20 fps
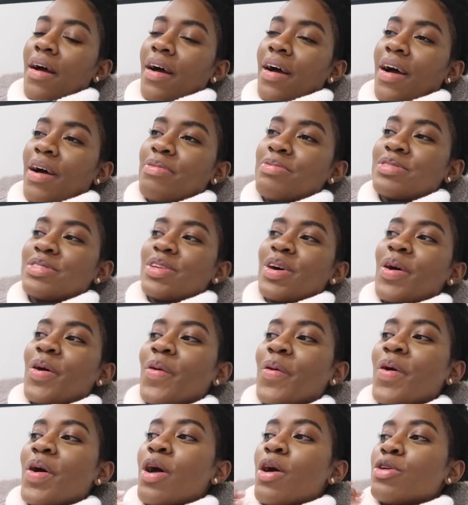
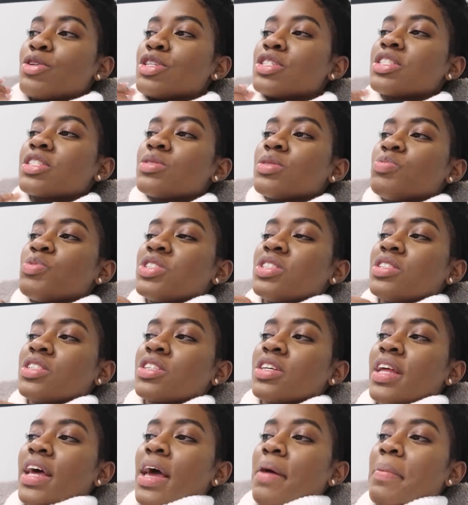we're
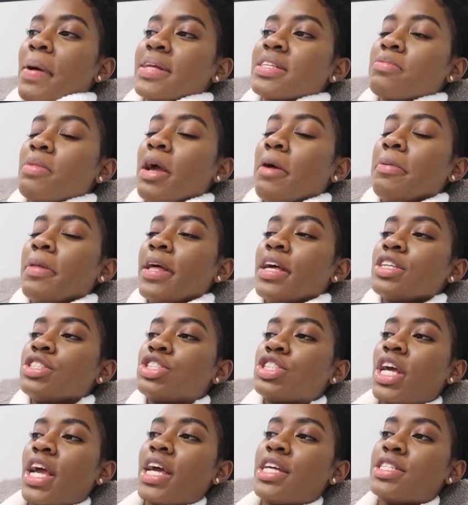just gonna head back to my
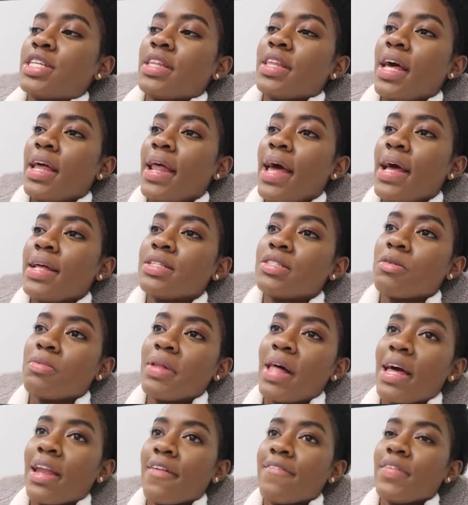place, change, and then head to
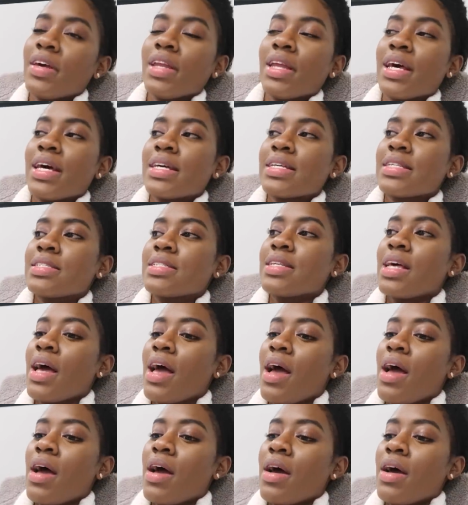Planet Fitness.
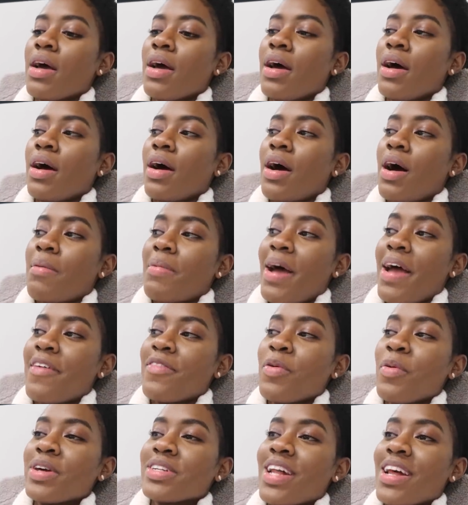I
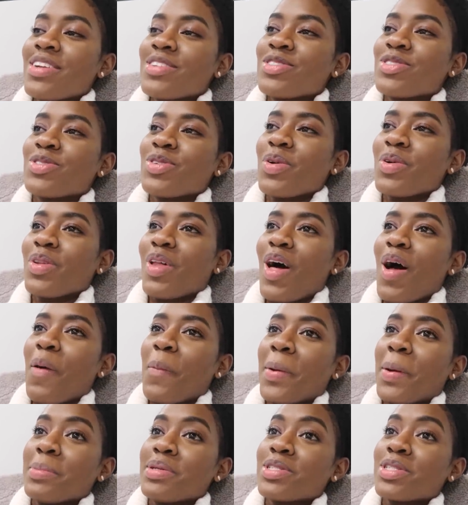haven't worked out in so long,
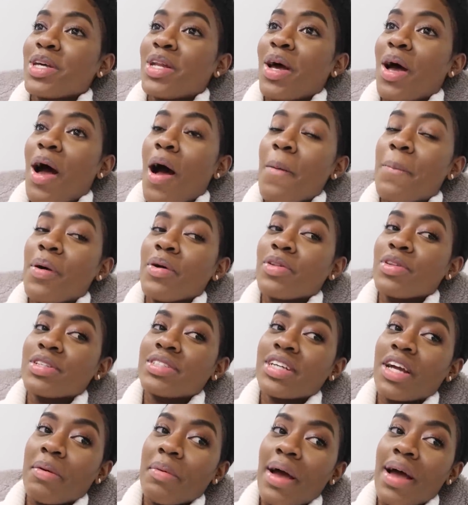but I'm just gonna hop on the
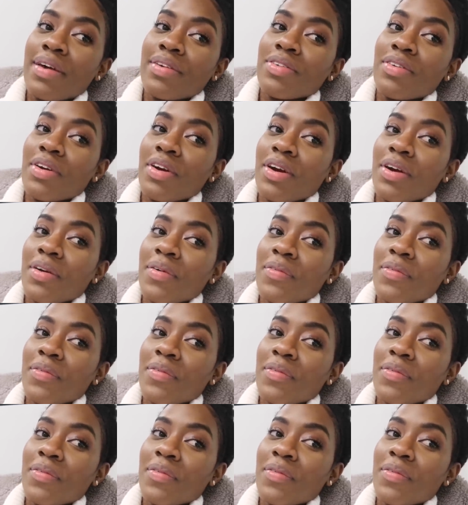Stairmaster.